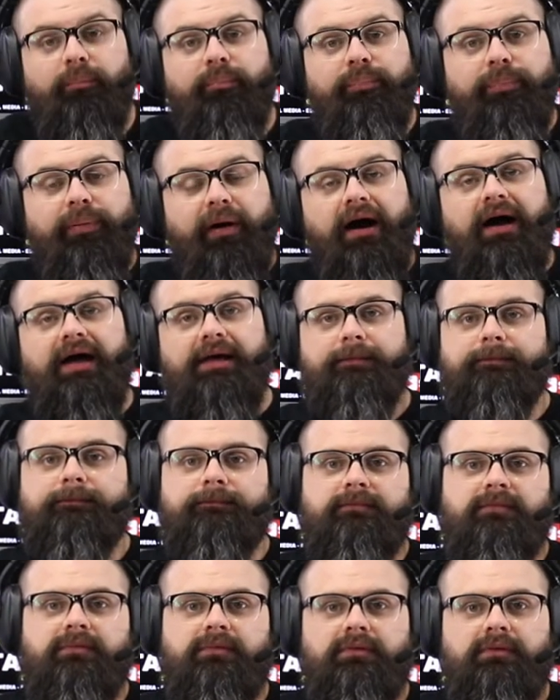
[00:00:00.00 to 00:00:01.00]
But
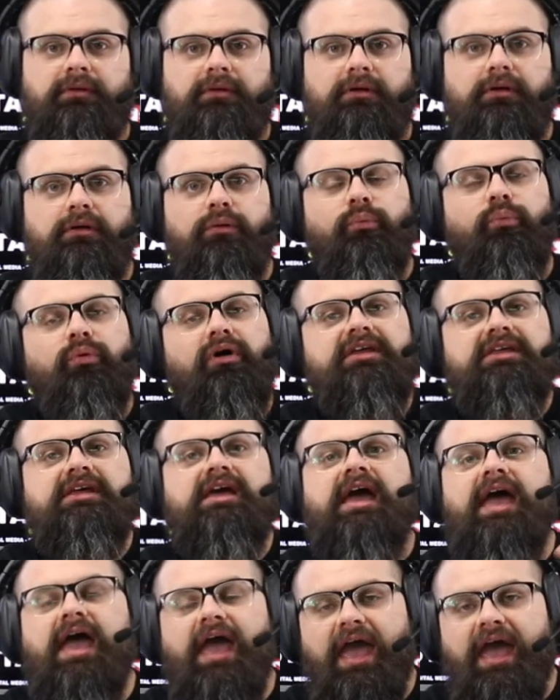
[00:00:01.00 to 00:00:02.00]
what you
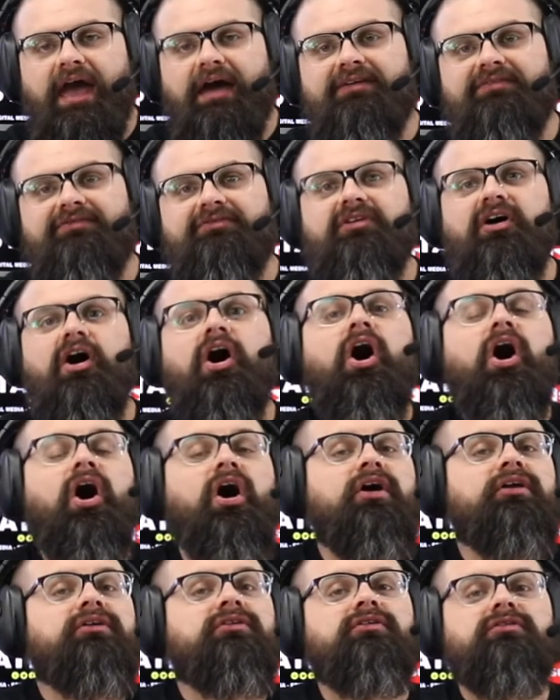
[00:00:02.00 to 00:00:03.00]
have to
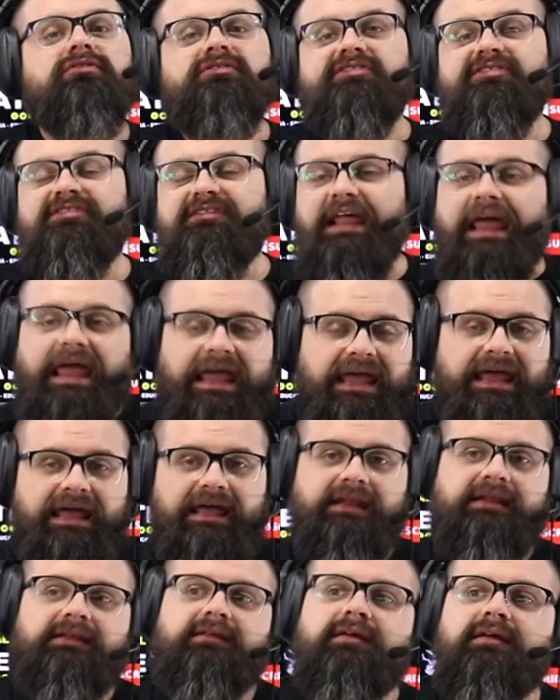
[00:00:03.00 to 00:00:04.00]

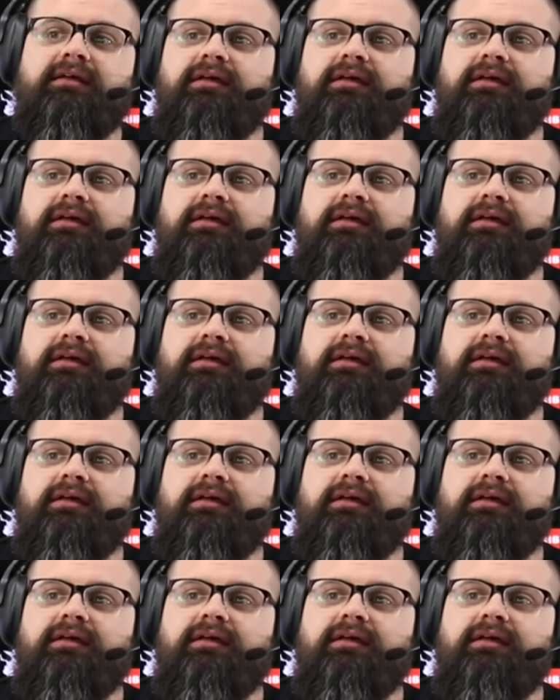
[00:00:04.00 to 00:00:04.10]
understand